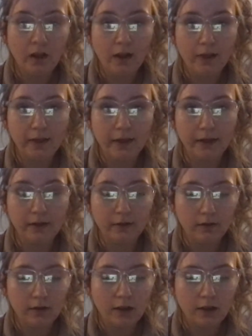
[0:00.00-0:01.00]
Then
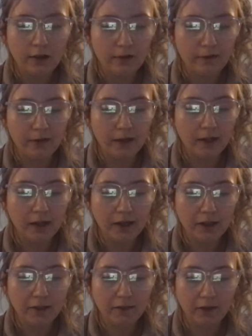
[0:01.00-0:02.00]
the
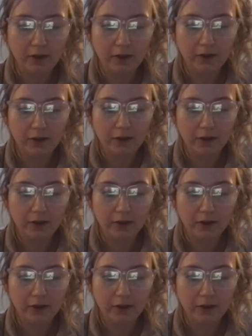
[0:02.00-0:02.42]
floodlights flickered.